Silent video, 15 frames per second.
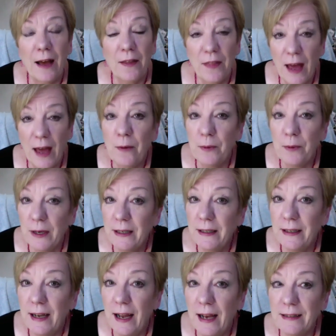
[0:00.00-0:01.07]
That
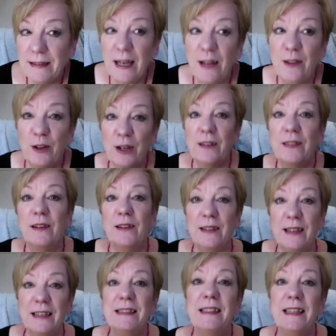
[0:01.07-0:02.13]
one, as I look at the
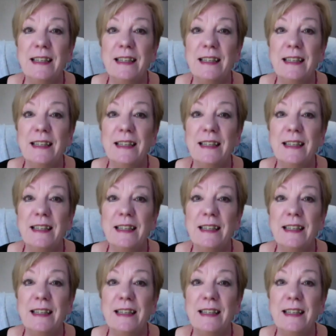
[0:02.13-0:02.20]
list,